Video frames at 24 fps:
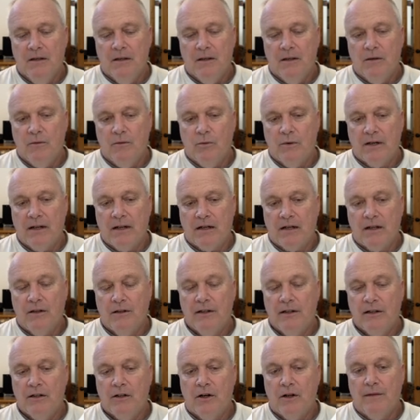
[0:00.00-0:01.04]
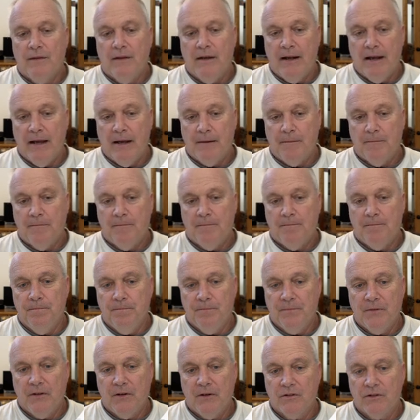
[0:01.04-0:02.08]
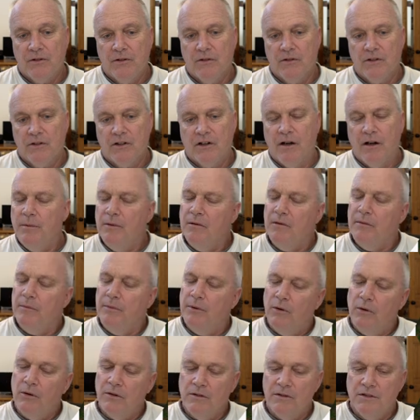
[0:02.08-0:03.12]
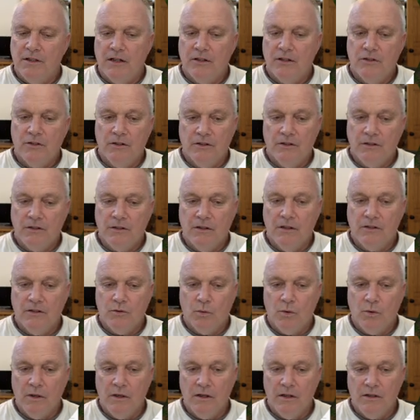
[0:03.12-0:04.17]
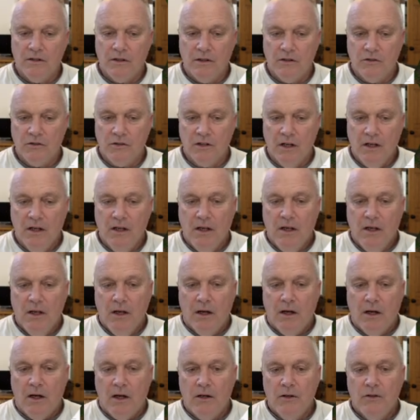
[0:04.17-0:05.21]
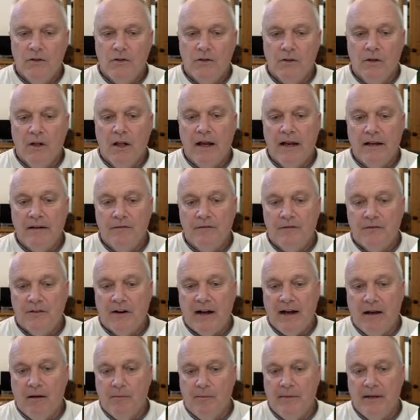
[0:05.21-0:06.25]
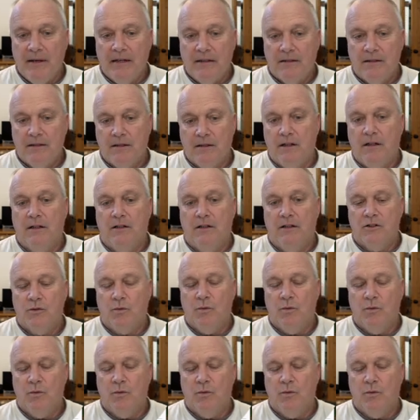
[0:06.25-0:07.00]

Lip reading: When I click on that, there's a couple important sections to this. One is there's underlying file maintenance.